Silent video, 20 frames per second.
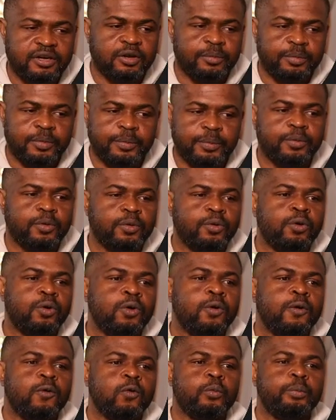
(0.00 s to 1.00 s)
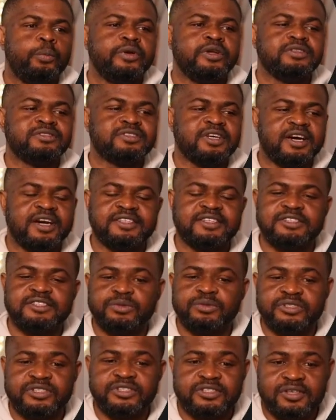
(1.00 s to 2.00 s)
people who will be interacting with
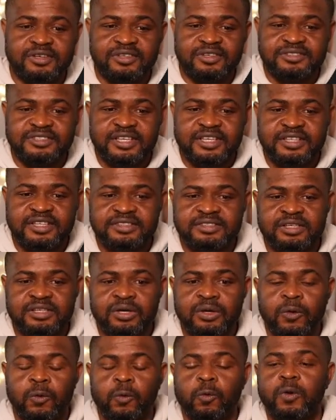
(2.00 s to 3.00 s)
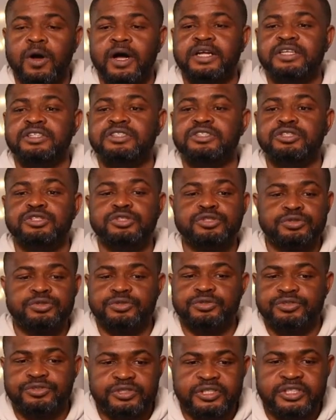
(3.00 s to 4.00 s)
this content who are new to
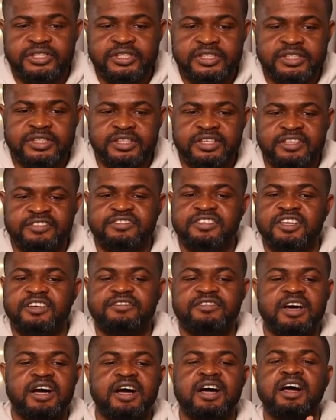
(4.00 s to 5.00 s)
trading. They've never